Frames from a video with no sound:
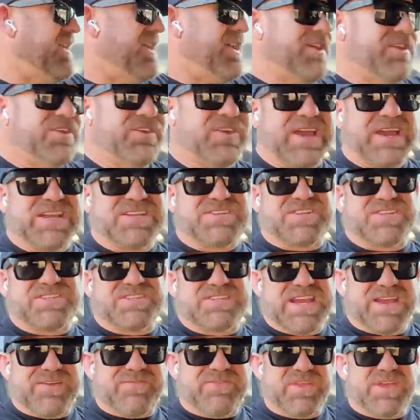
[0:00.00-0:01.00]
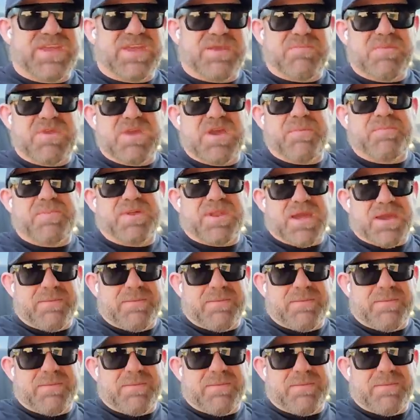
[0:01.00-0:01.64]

you guys should definitely hit me up at